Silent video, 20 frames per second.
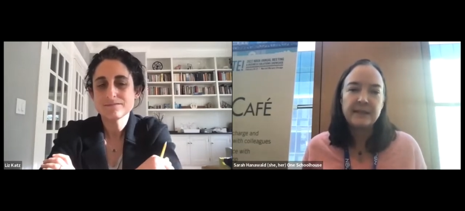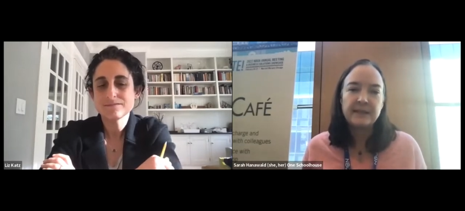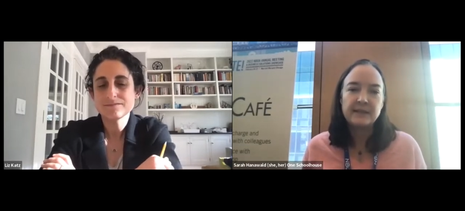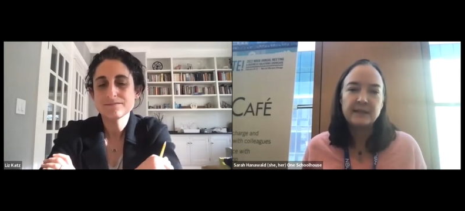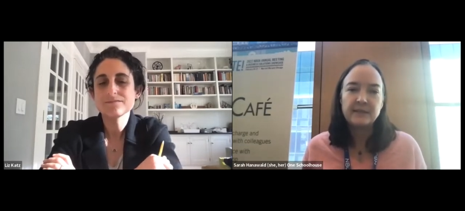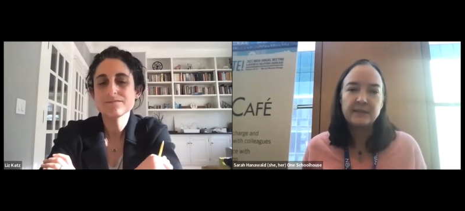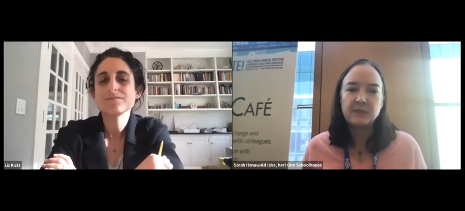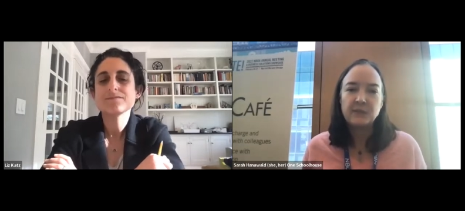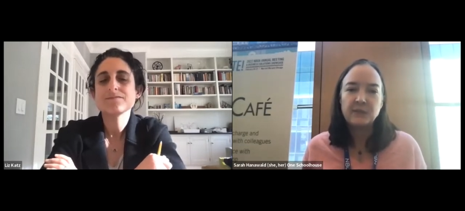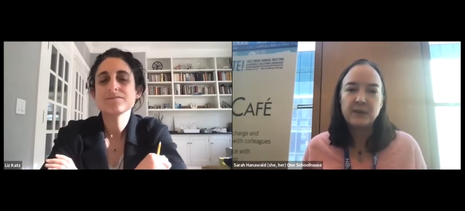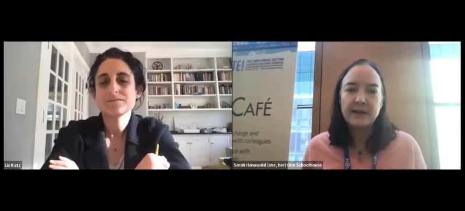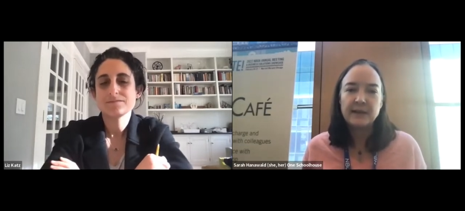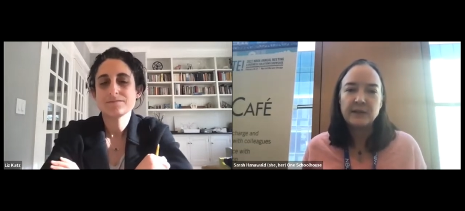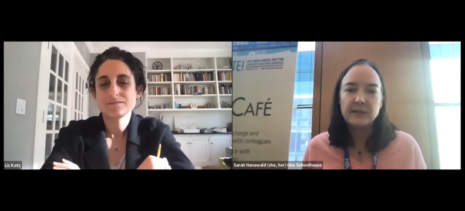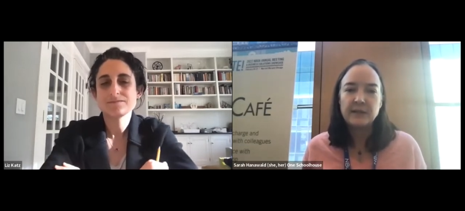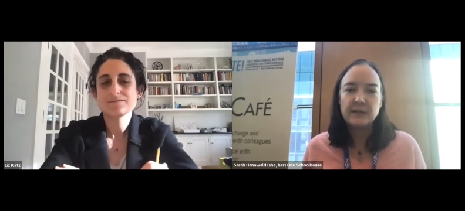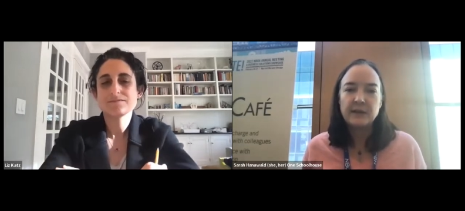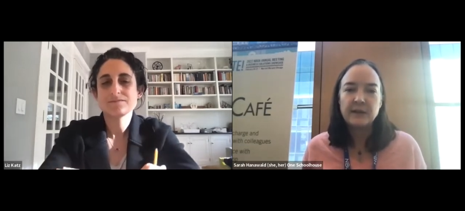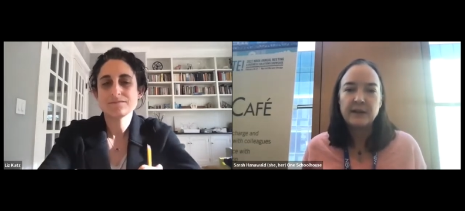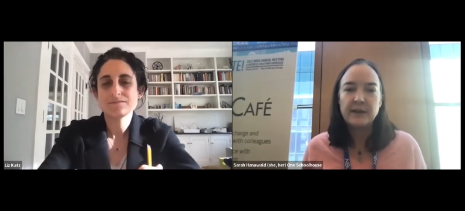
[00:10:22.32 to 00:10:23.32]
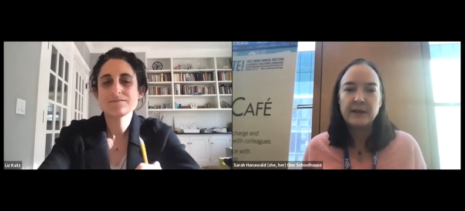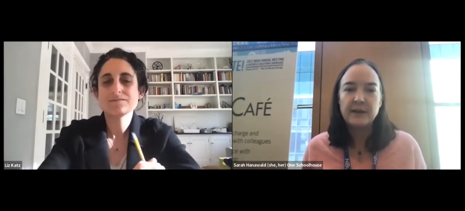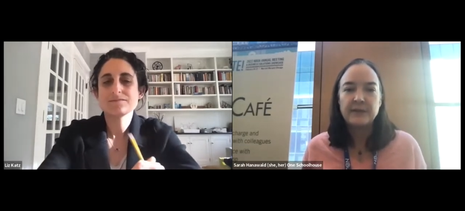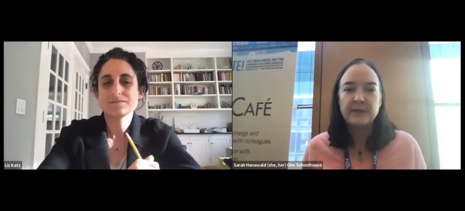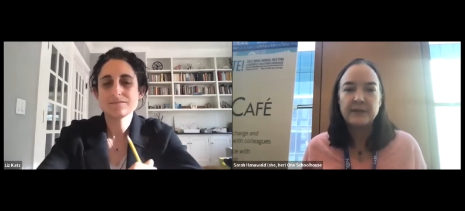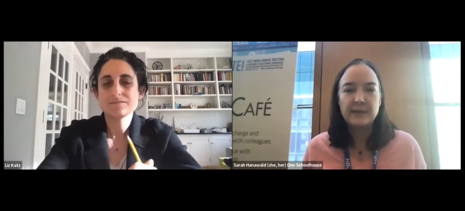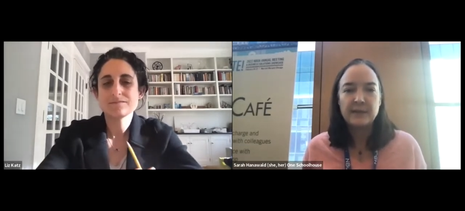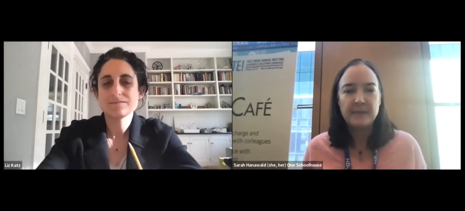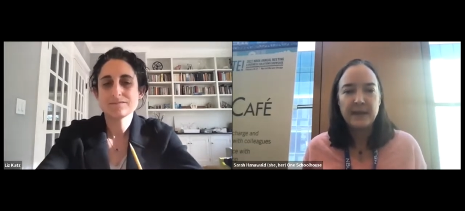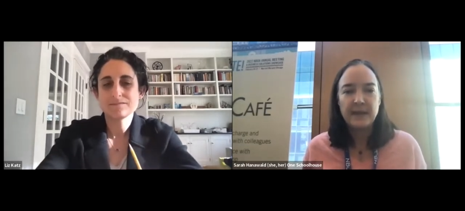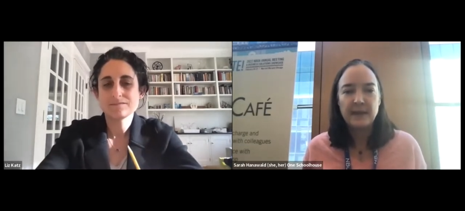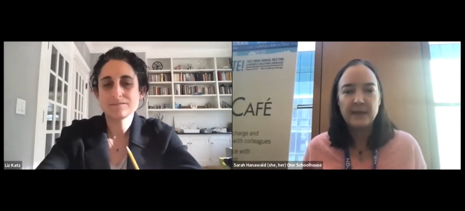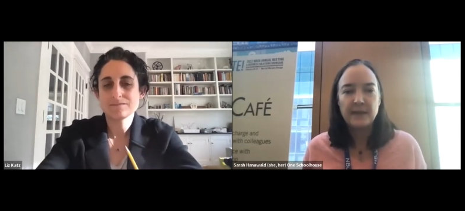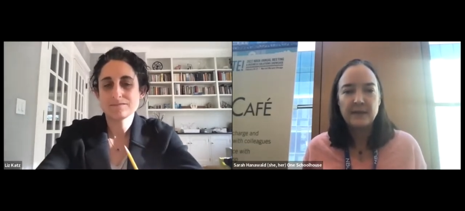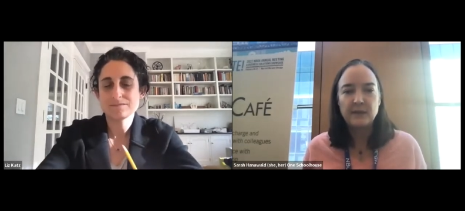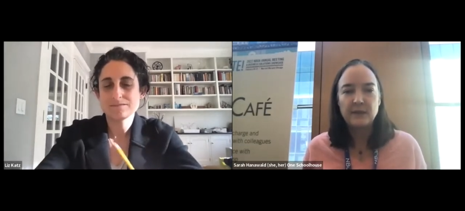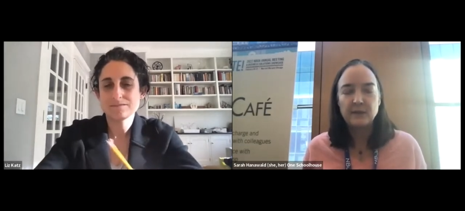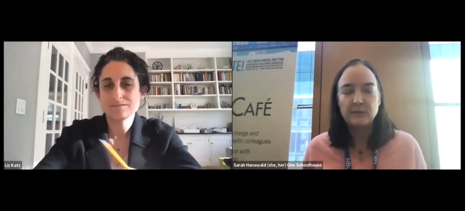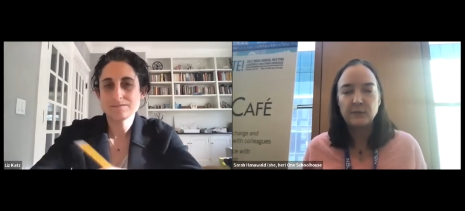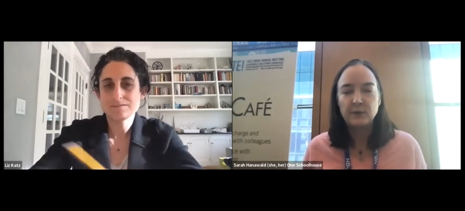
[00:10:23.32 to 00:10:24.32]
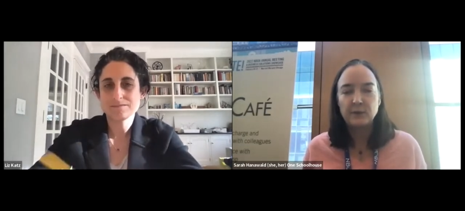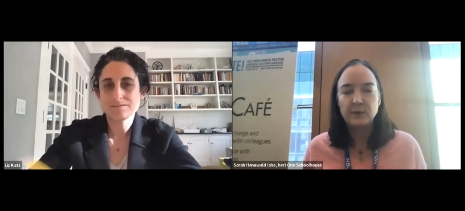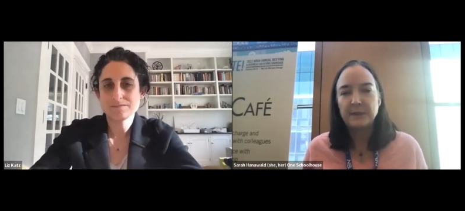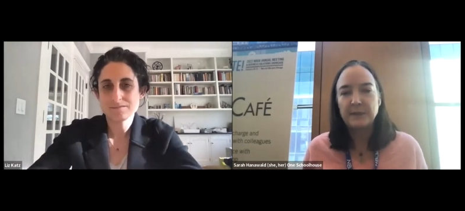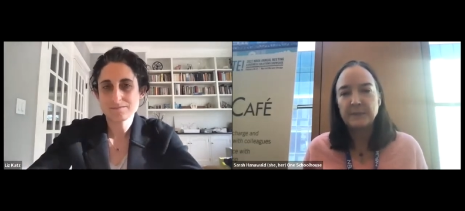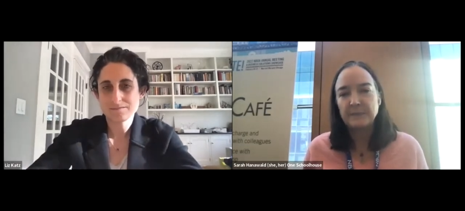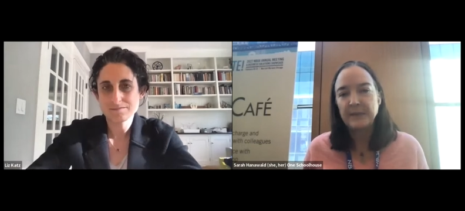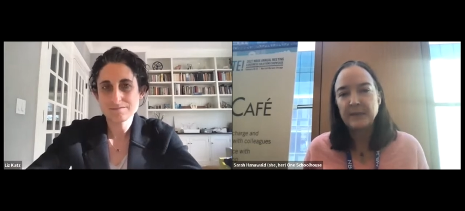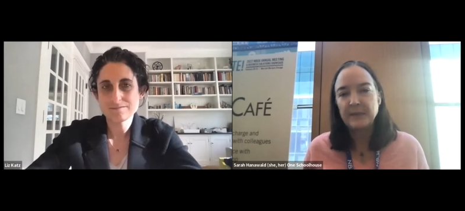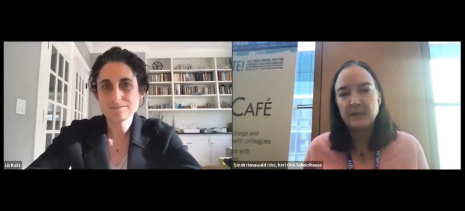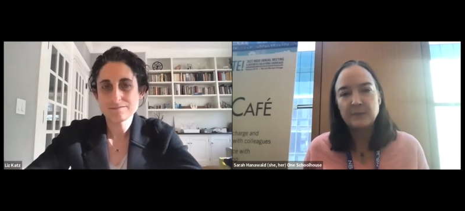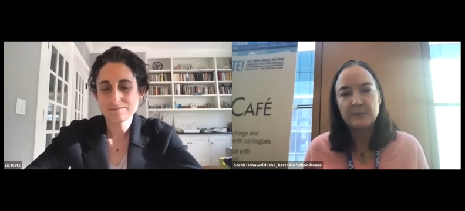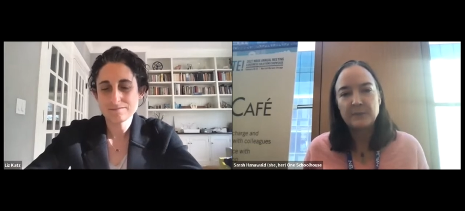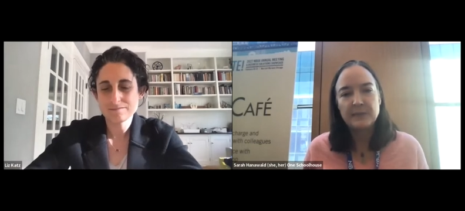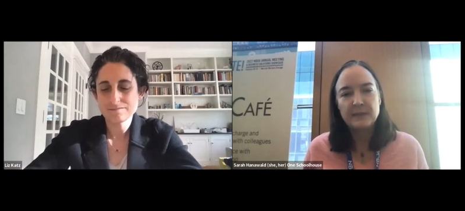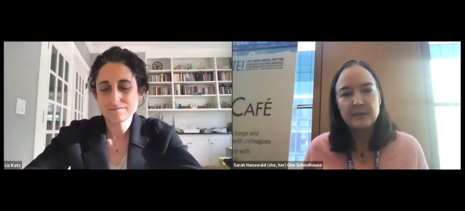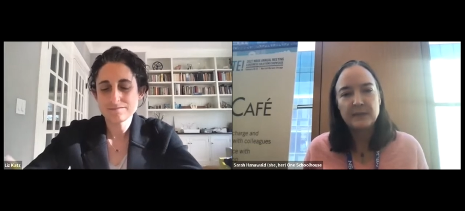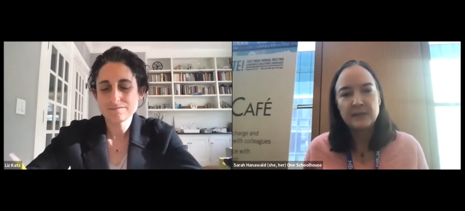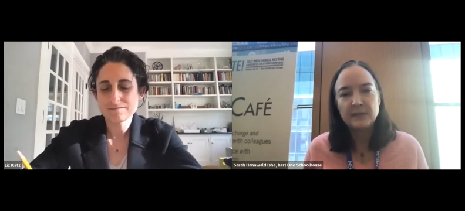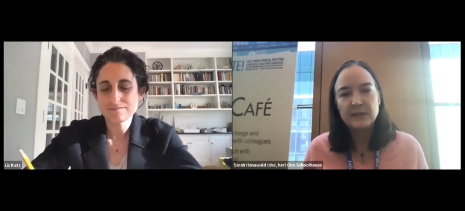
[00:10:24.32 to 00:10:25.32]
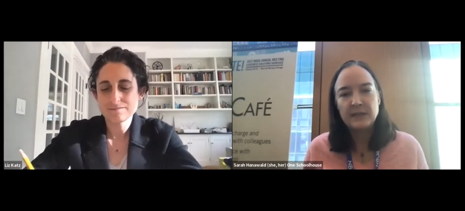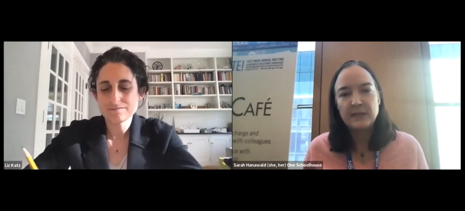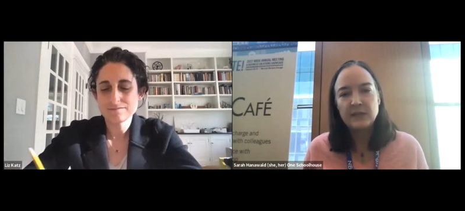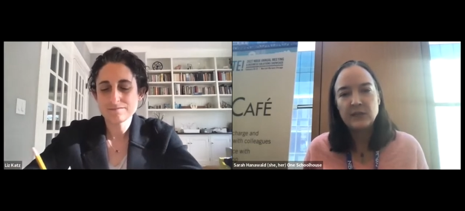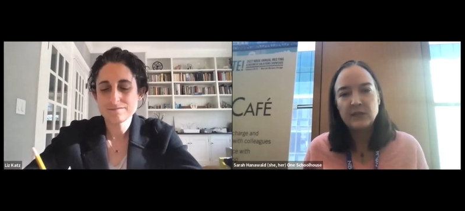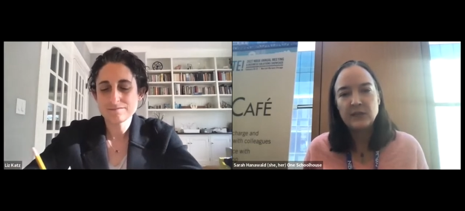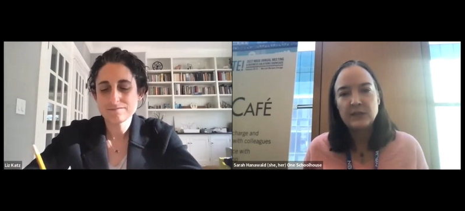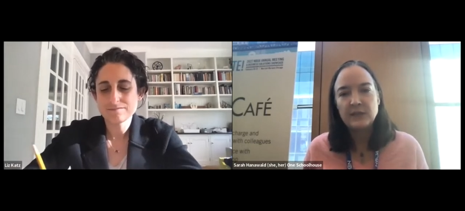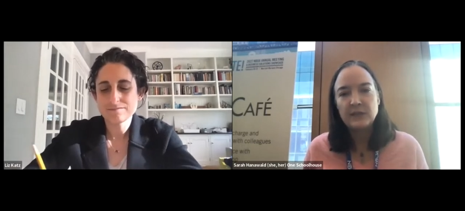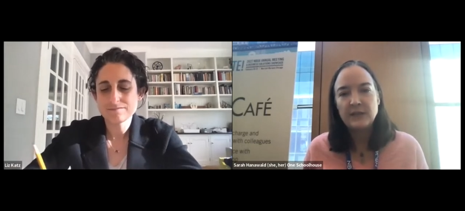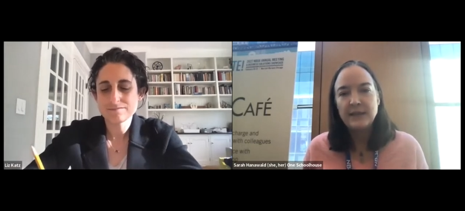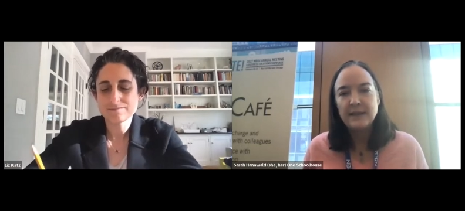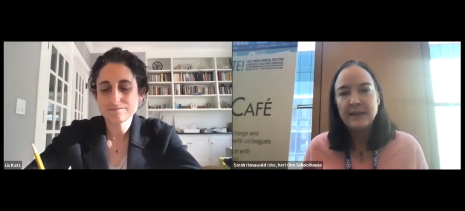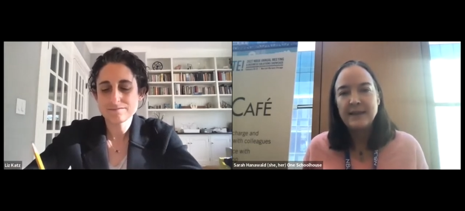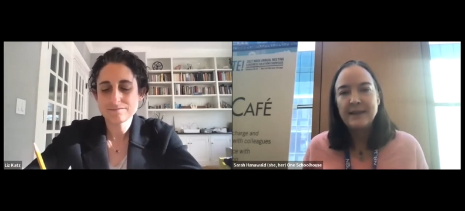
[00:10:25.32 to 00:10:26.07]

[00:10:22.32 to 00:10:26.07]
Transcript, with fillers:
Speaker 1: executive director of EMA, the Enrollment Management Association,